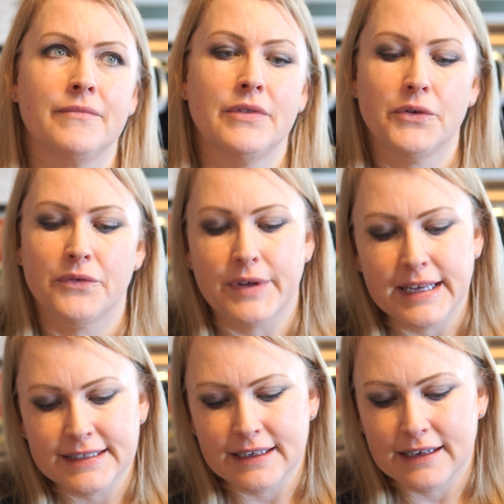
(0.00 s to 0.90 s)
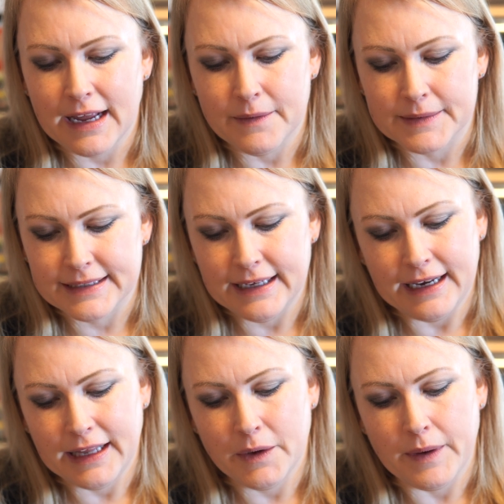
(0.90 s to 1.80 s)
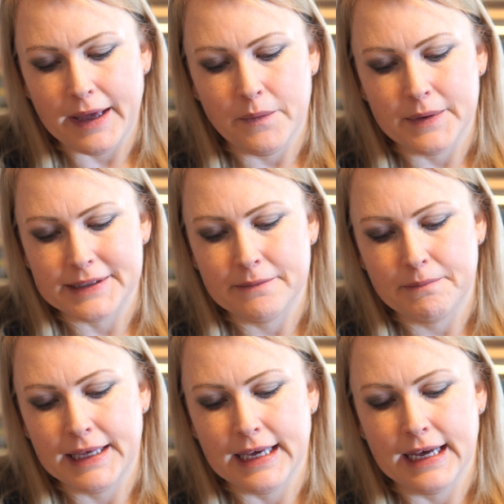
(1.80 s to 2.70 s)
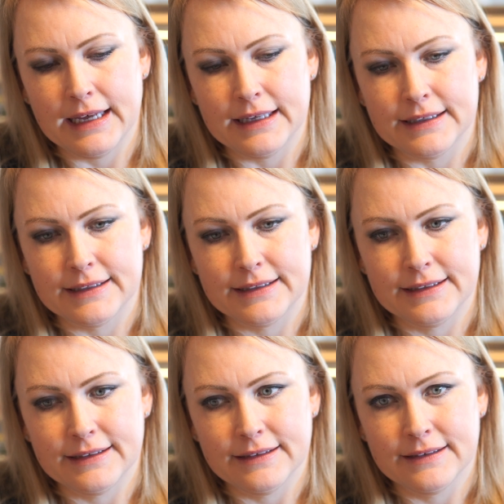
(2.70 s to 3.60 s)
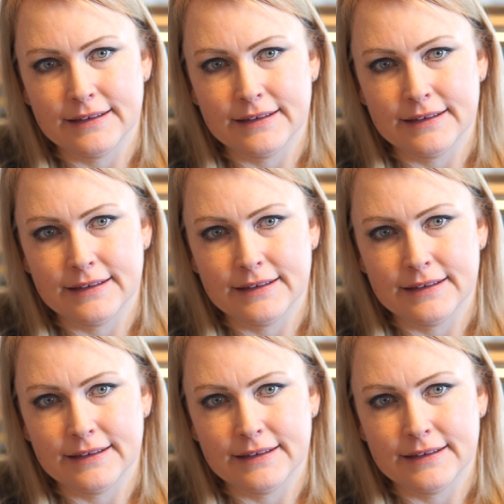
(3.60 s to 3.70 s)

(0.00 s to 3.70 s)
the reason I was gaining weight wasn't because